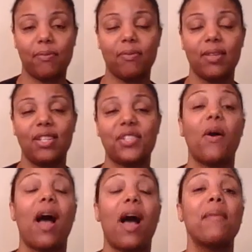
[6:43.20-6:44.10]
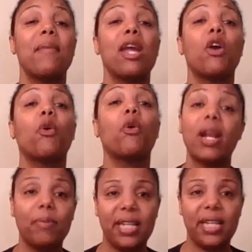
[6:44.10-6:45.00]
So I'm incredibly
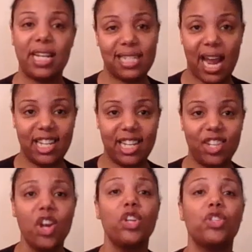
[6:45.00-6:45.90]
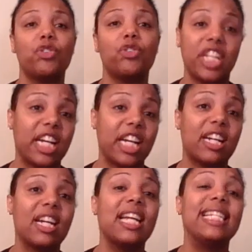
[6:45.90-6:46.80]
excited to share
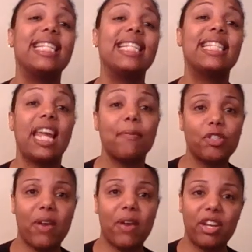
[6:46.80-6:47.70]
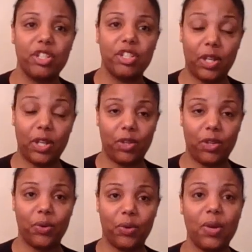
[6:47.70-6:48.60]
the same strategies with you